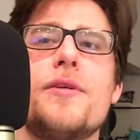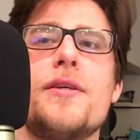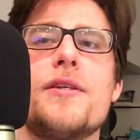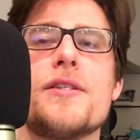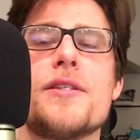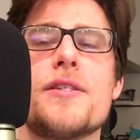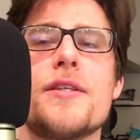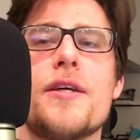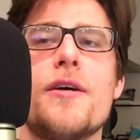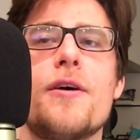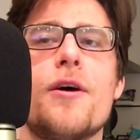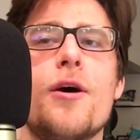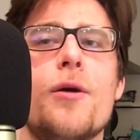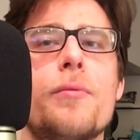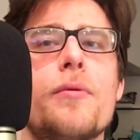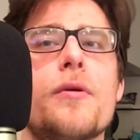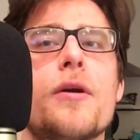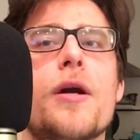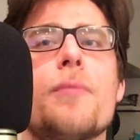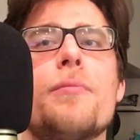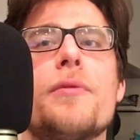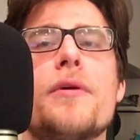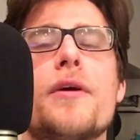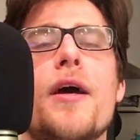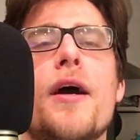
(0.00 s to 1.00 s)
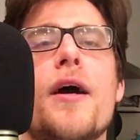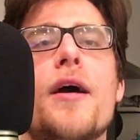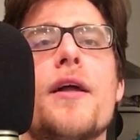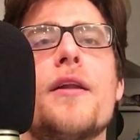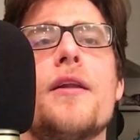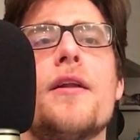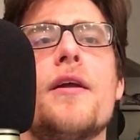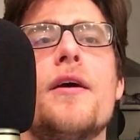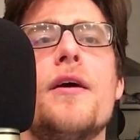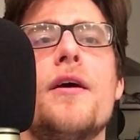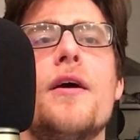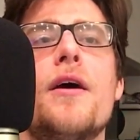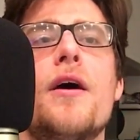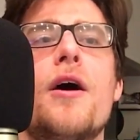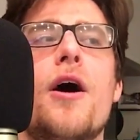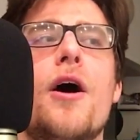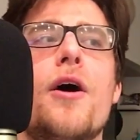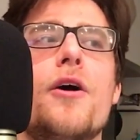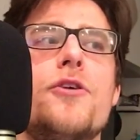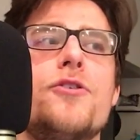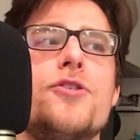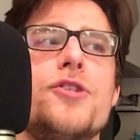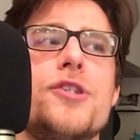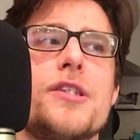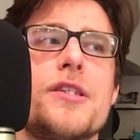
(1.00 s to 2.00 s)
and PSA open up again,
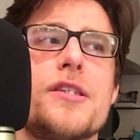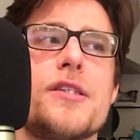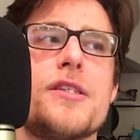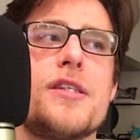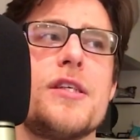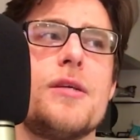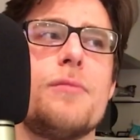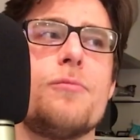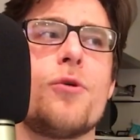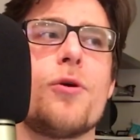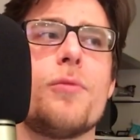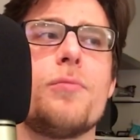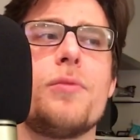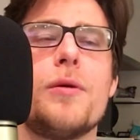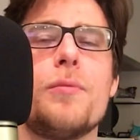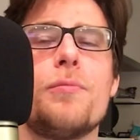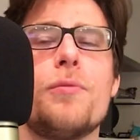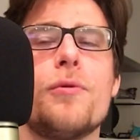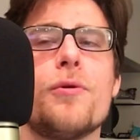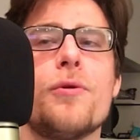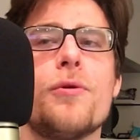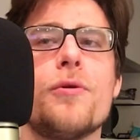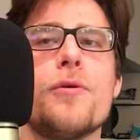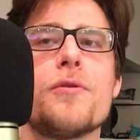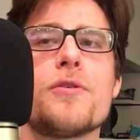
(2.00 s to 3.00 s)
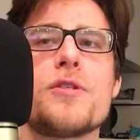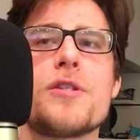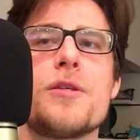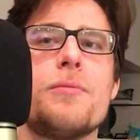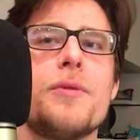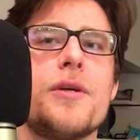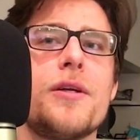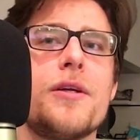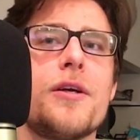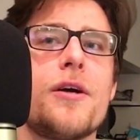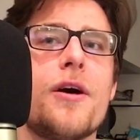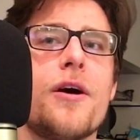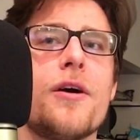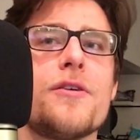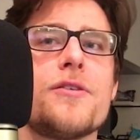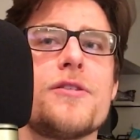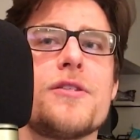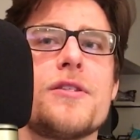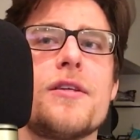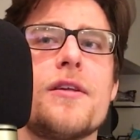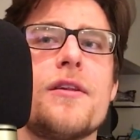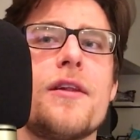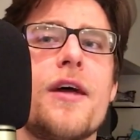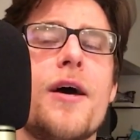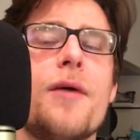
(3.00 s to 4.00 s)
are you just going to see more people submitting
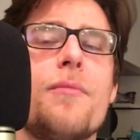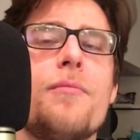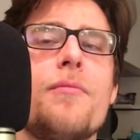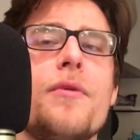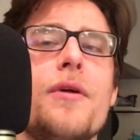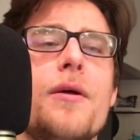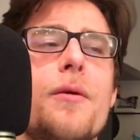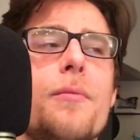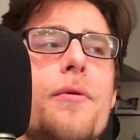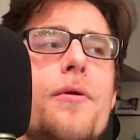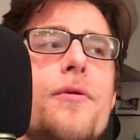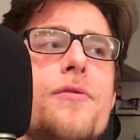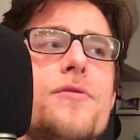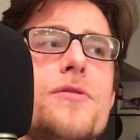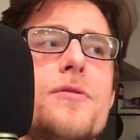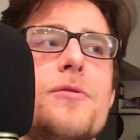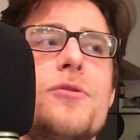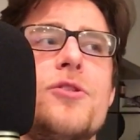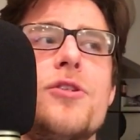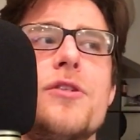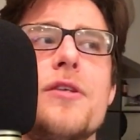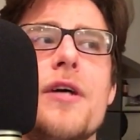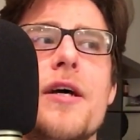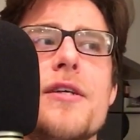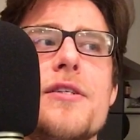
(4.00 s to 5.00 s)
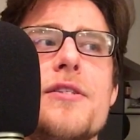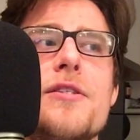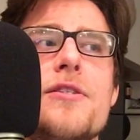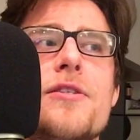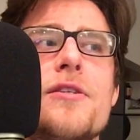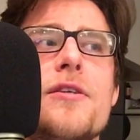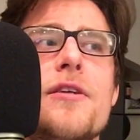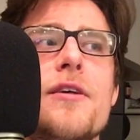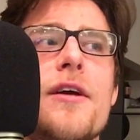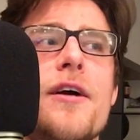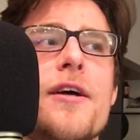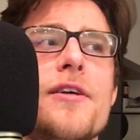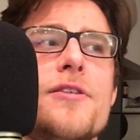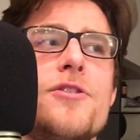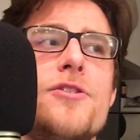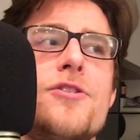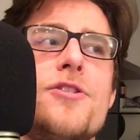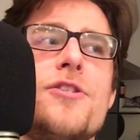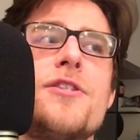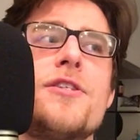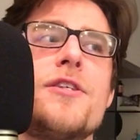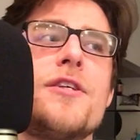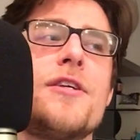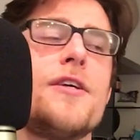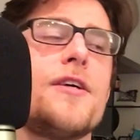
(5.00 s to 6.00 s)
cards to them opposed to
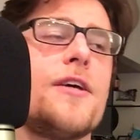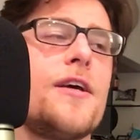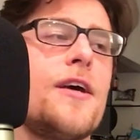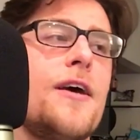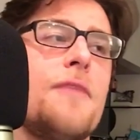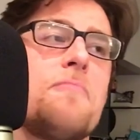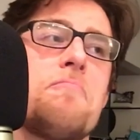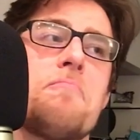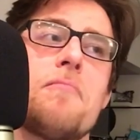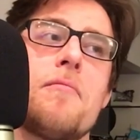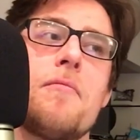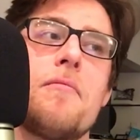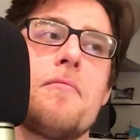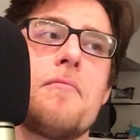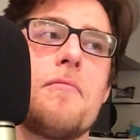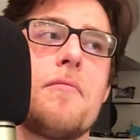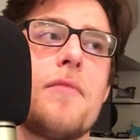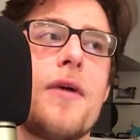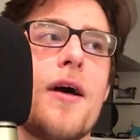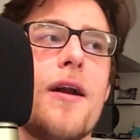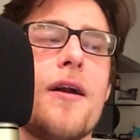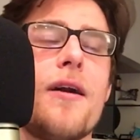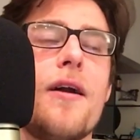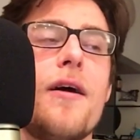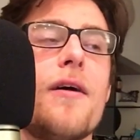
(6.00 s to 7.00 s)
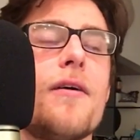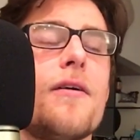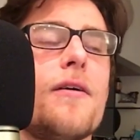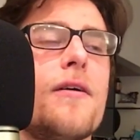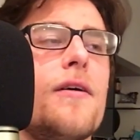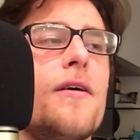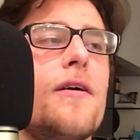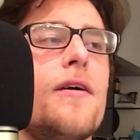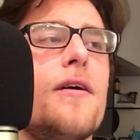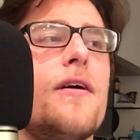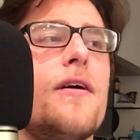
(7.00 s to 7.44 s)
SGC? I don't know.